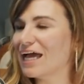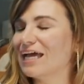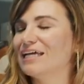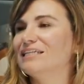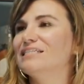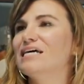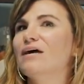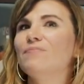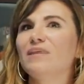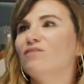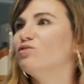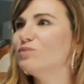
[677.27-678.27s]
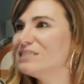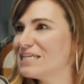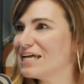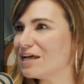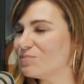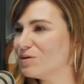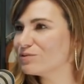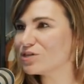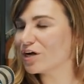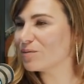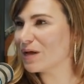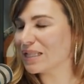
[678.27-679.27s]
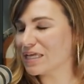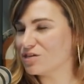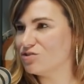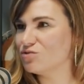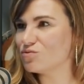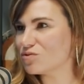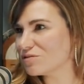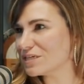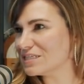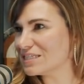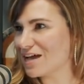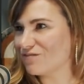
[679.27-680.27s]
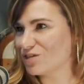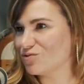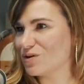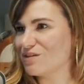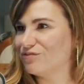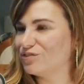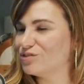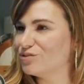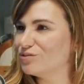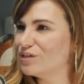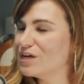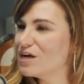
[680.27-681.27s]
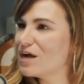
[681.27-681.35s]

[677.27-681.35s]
And even Louisiana. People talk about like New Orleans having great food.